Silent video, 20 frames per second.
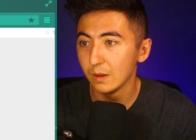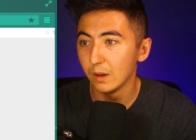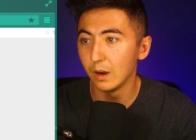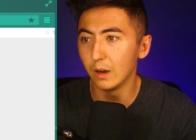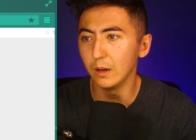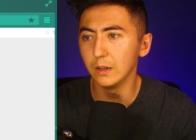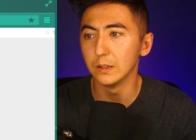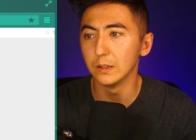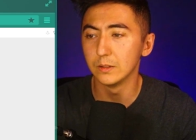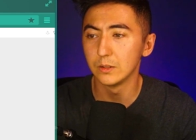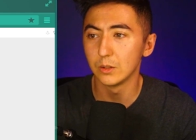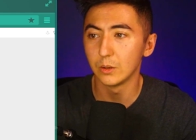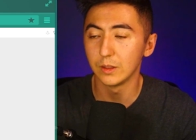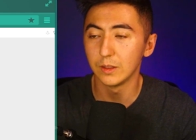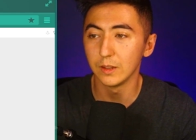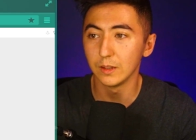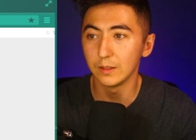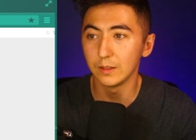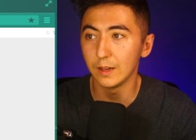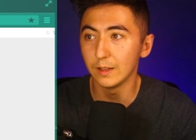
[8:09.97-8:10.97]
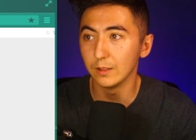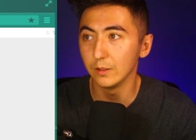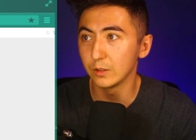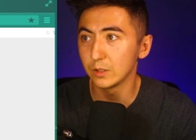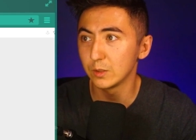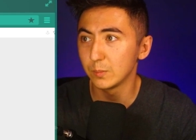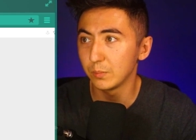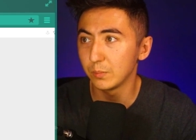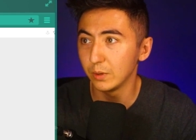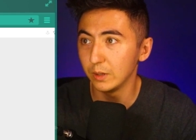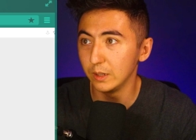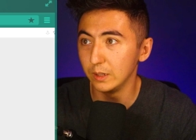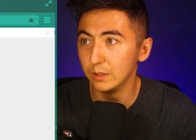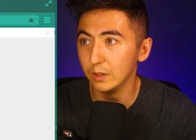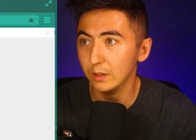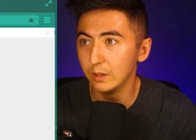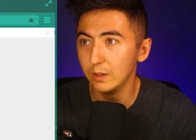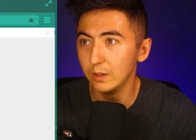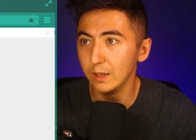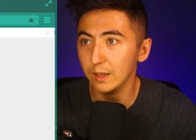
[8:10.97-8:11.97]
All right, so I think that looks pretty
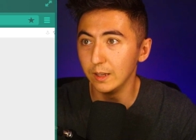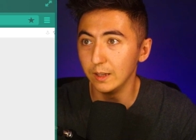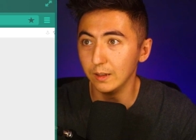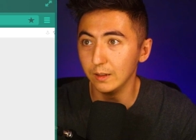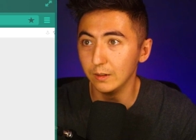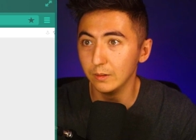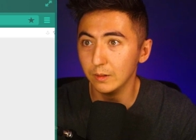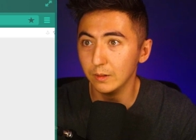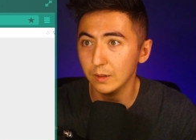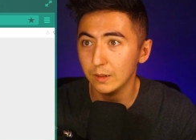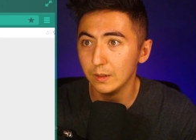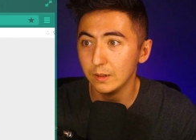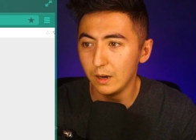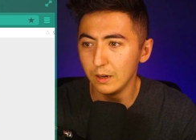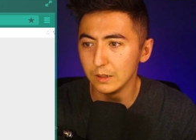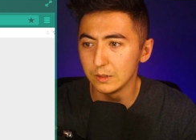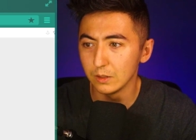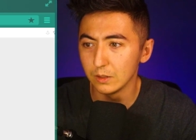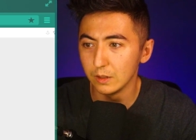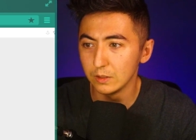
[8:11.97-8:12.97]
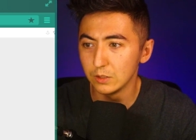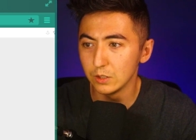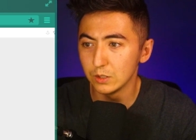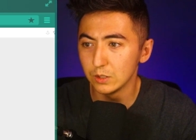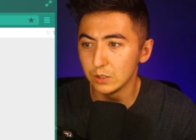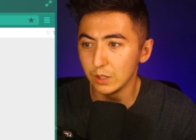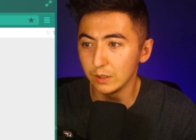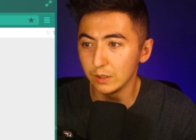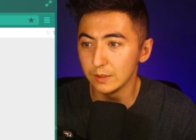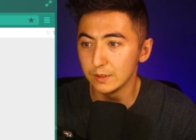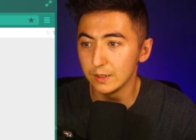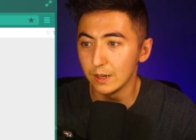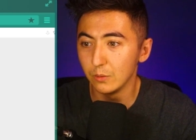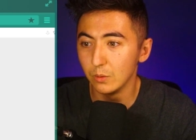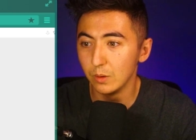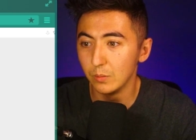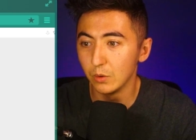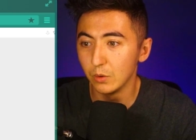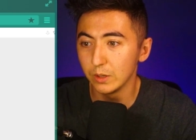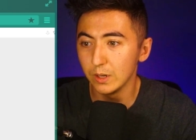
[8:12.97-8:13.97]
good. And all right, so let's just check this out
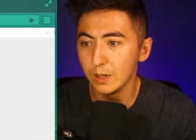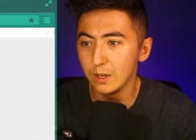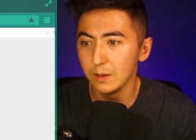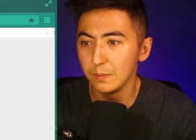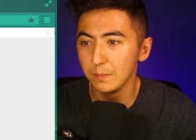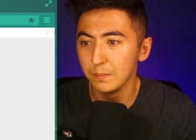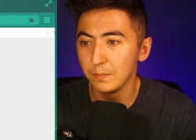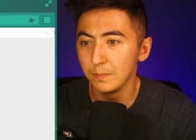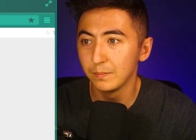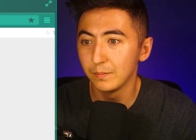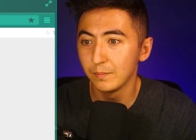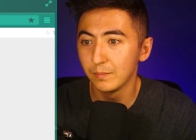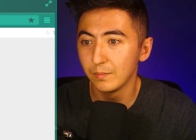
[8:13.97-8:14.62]
one more time.